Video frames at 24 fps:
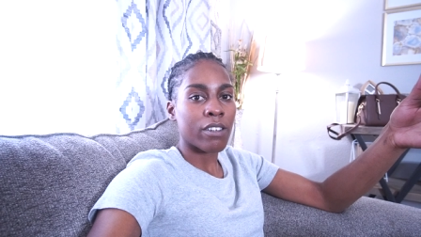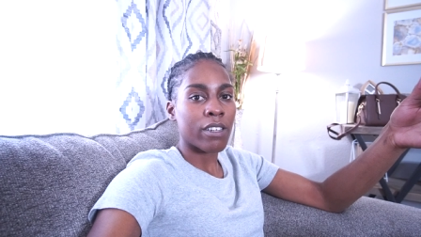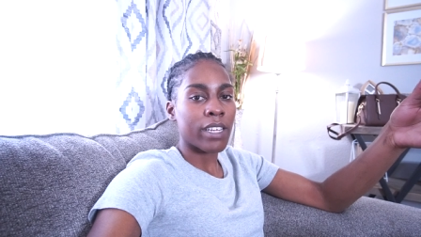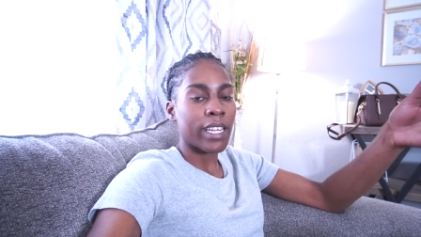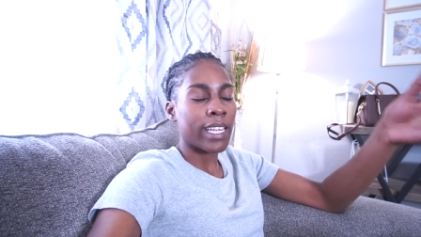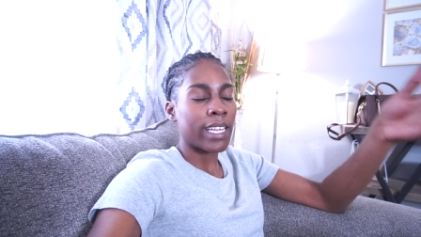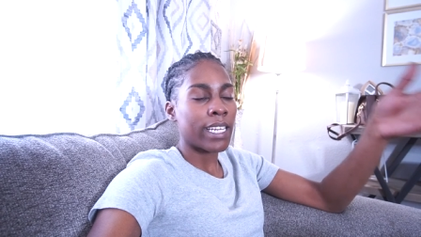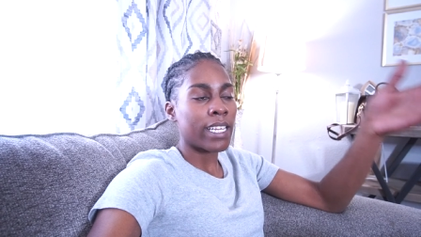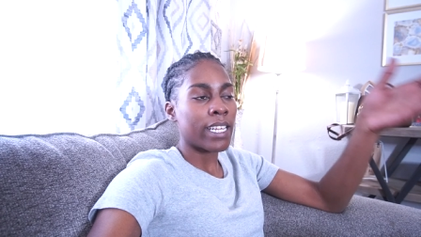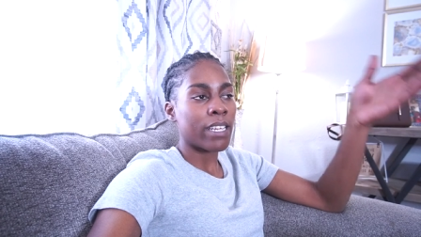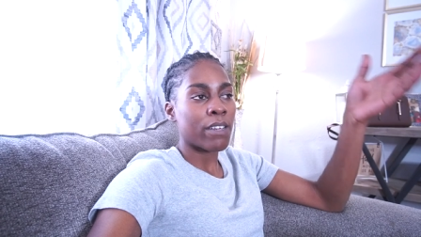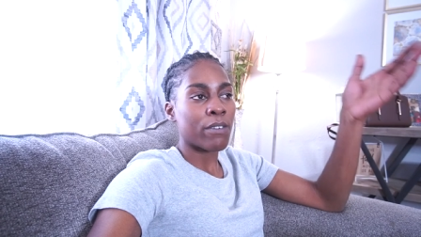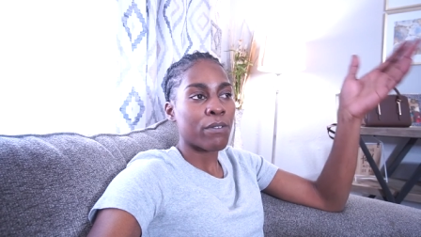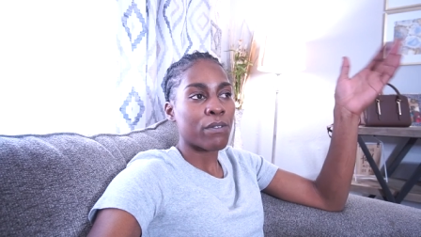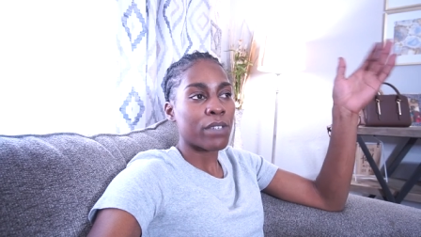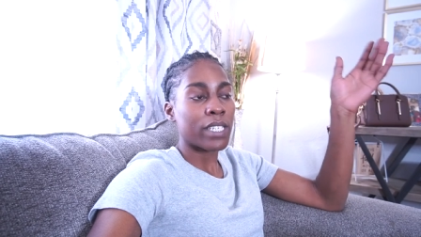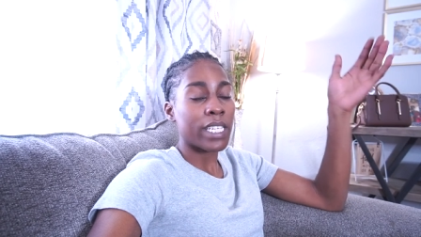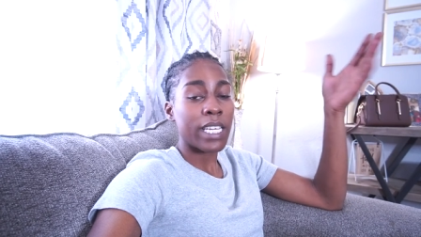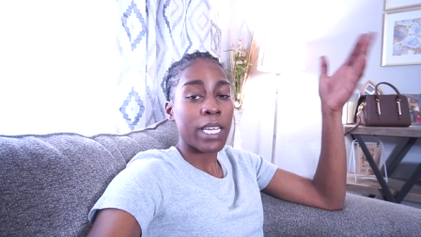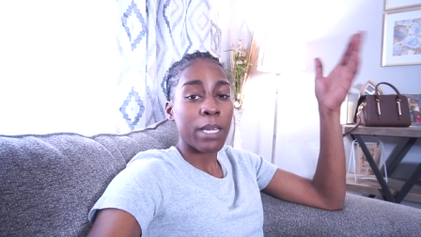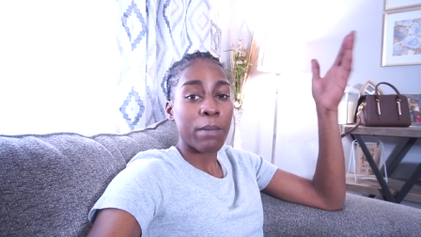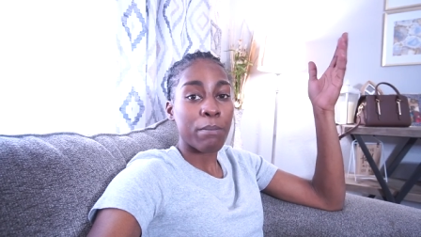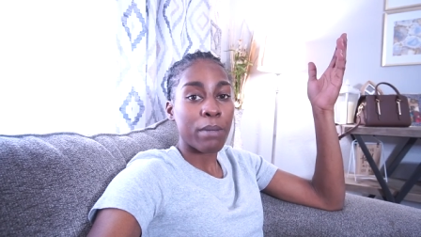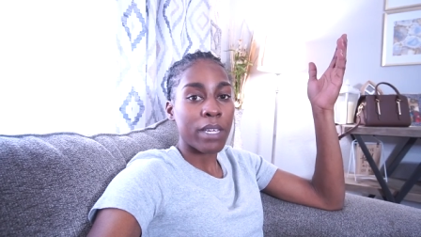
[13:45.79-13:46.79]
and if
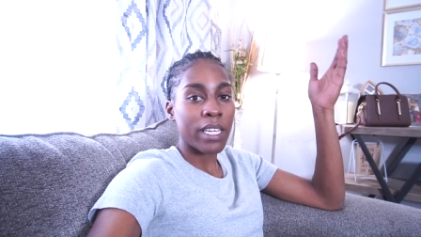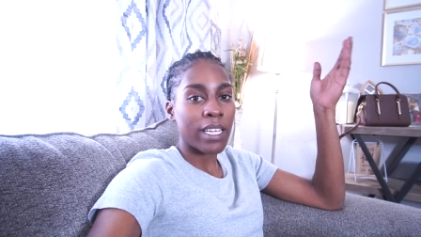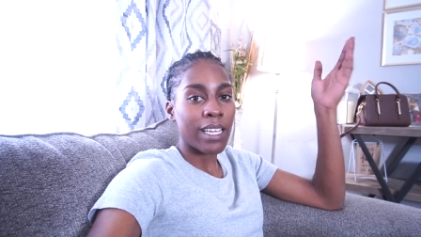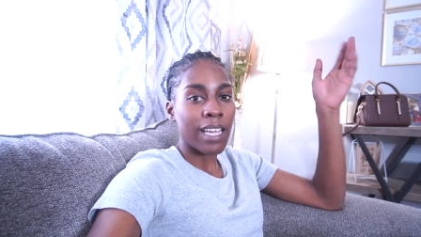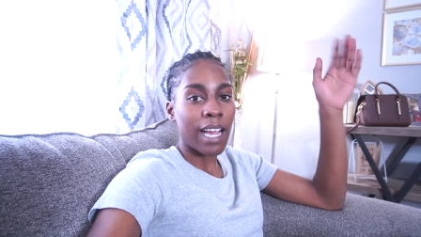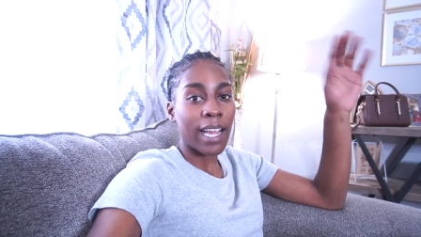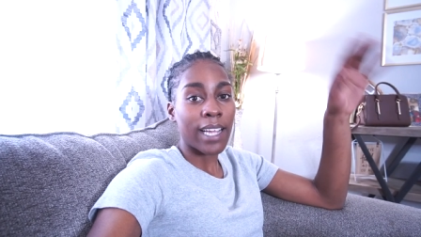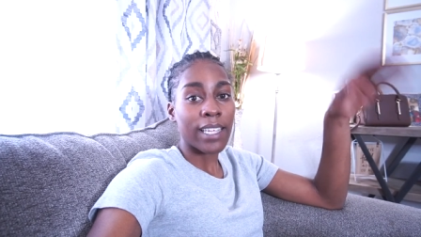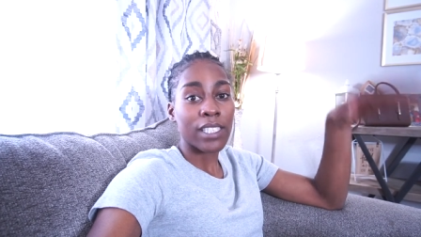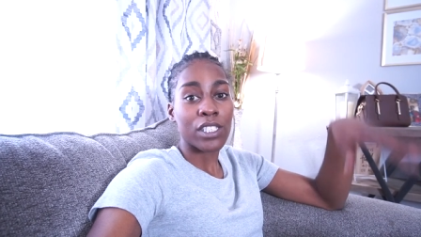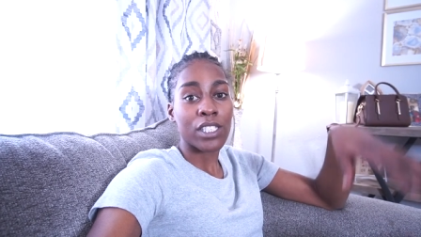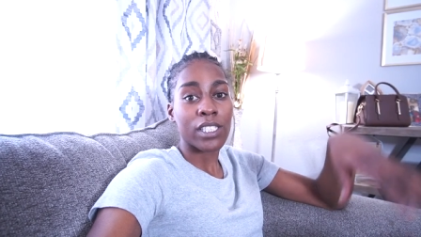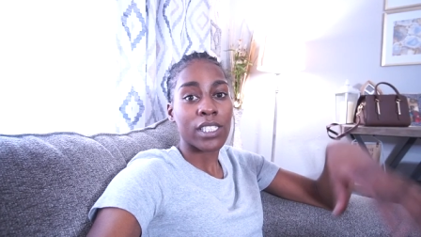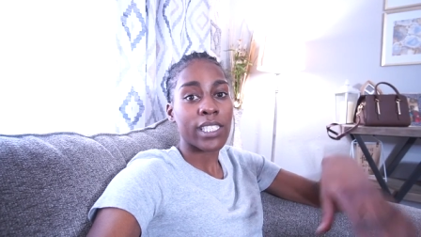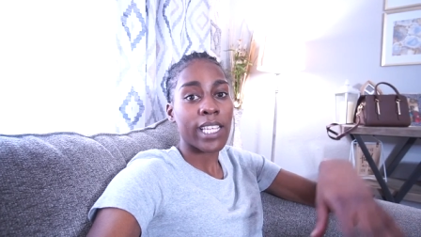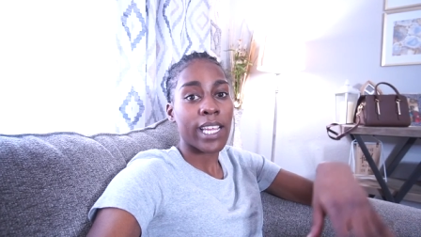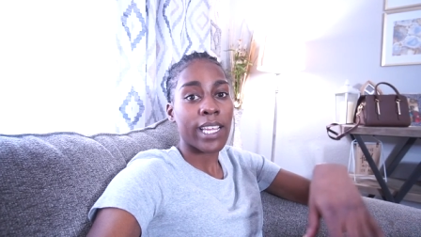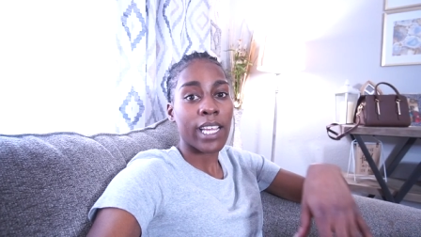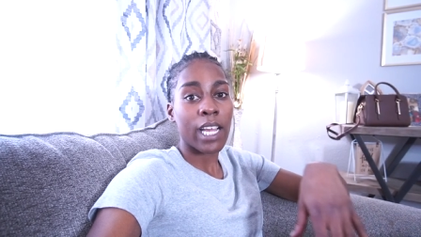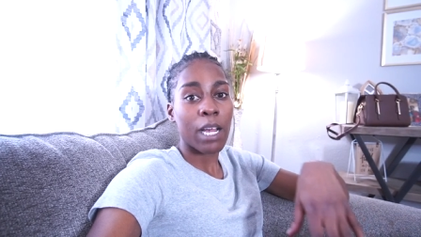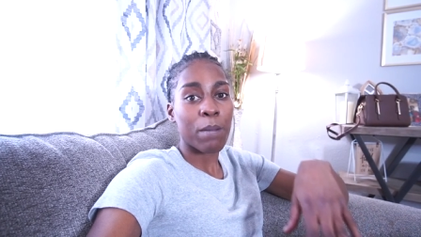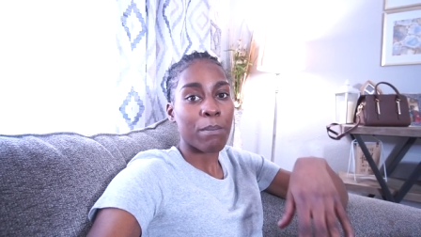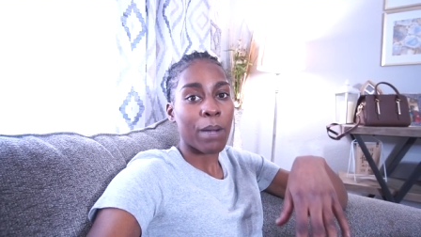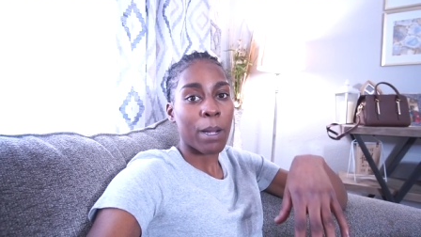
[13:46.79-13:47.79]
need be, I can just
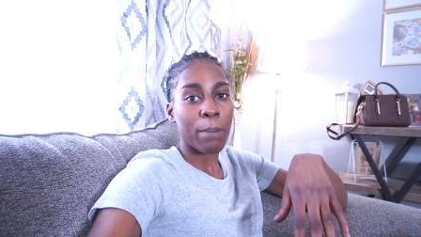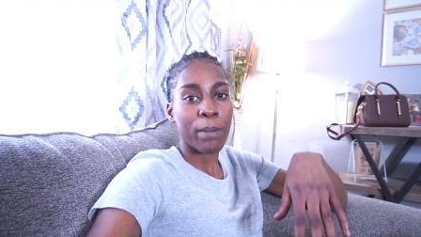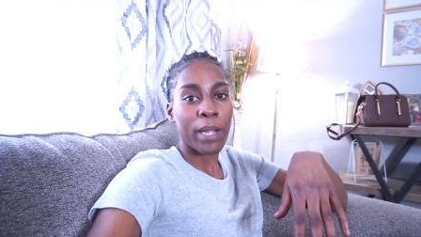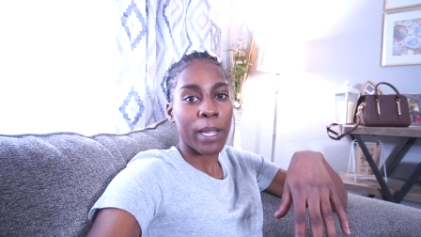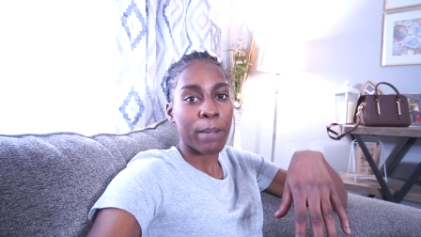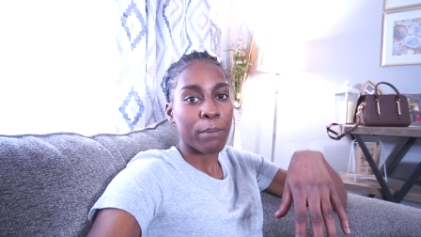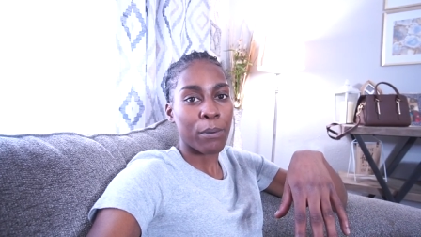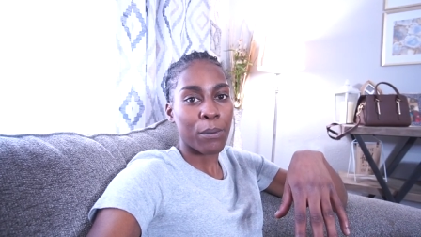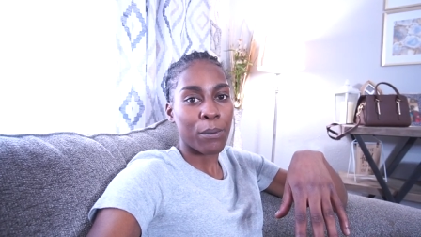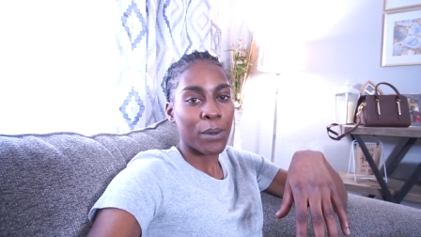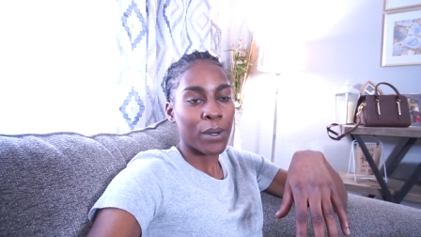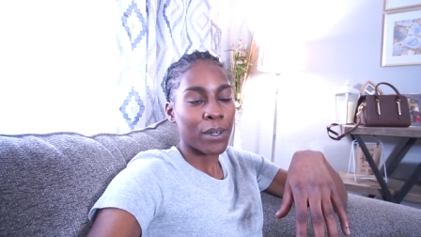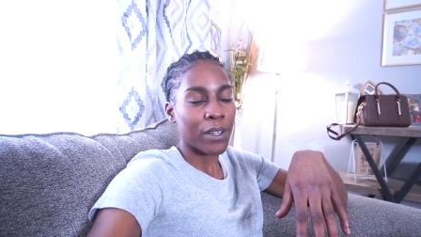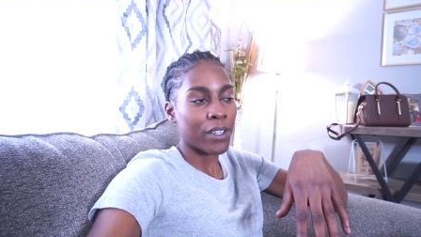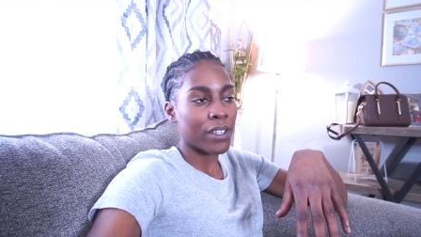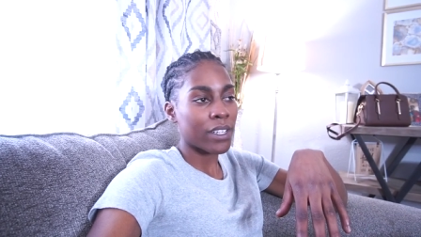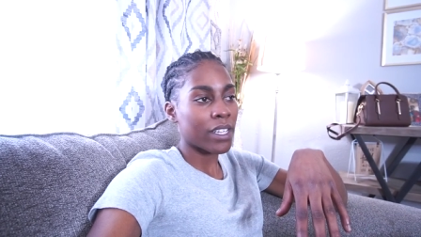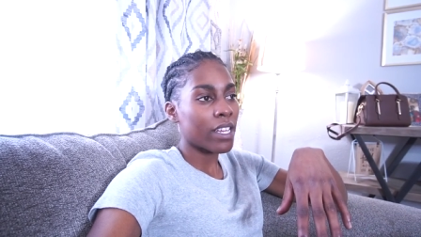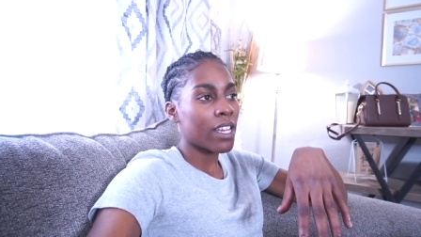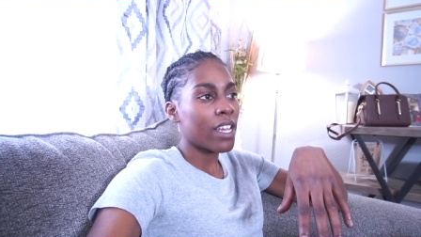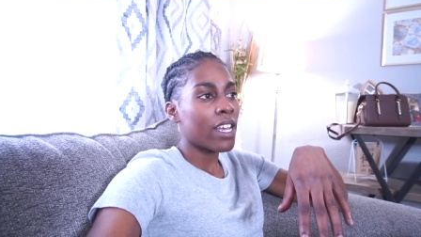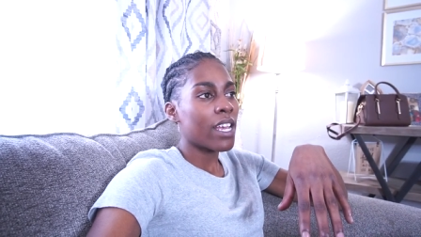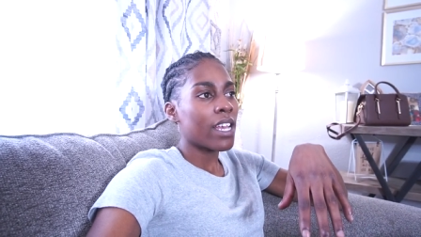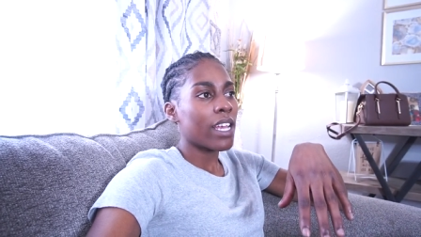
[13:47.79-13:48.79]
take out my paperwork,
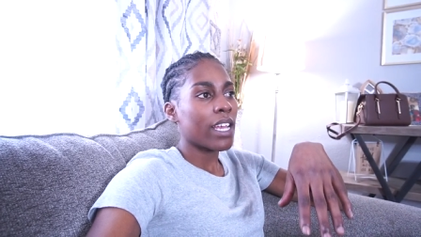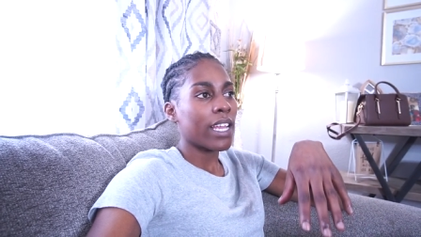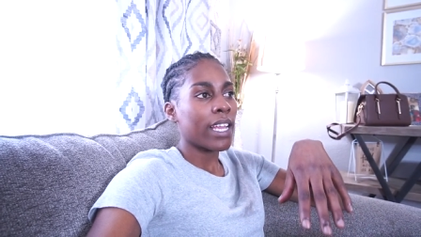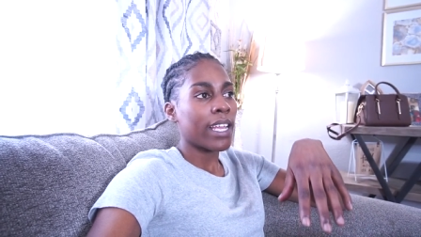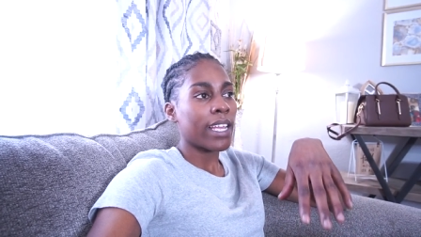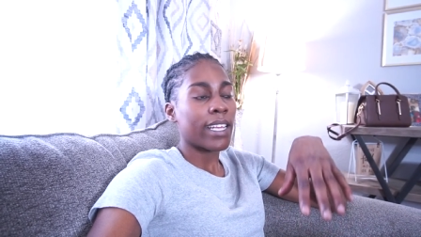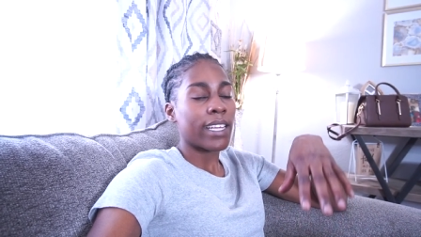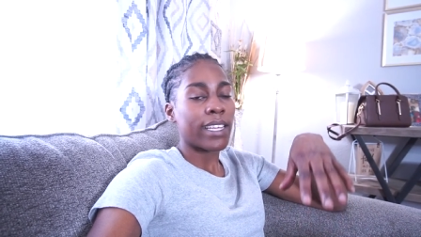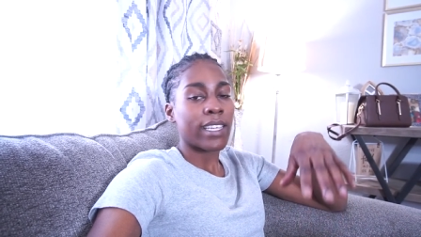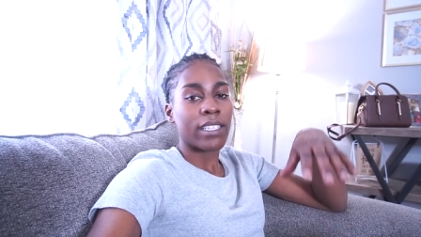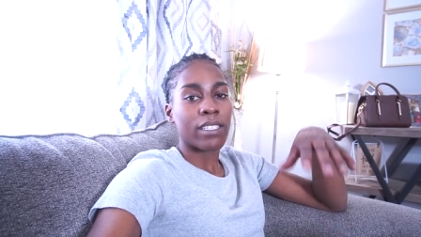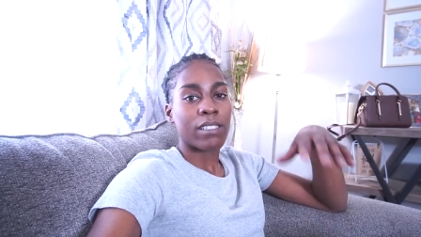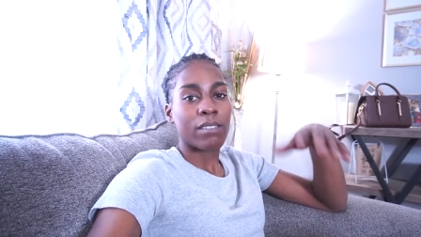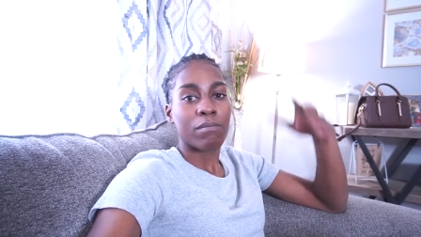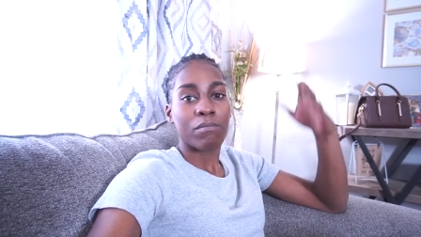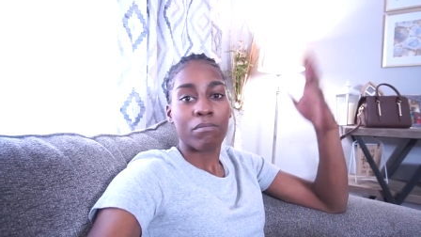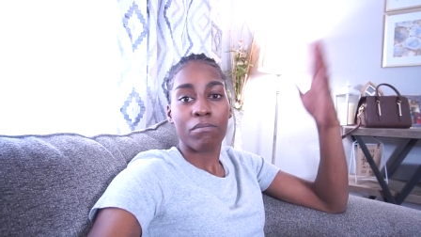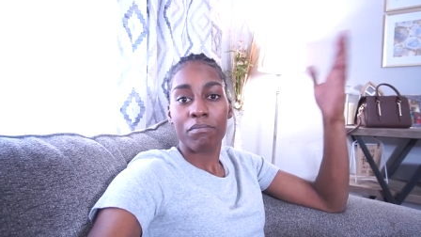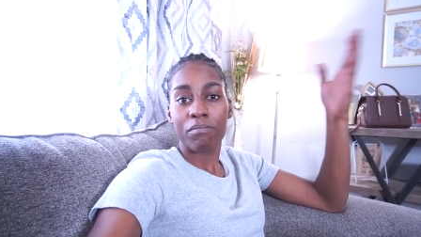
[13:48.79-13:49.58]
and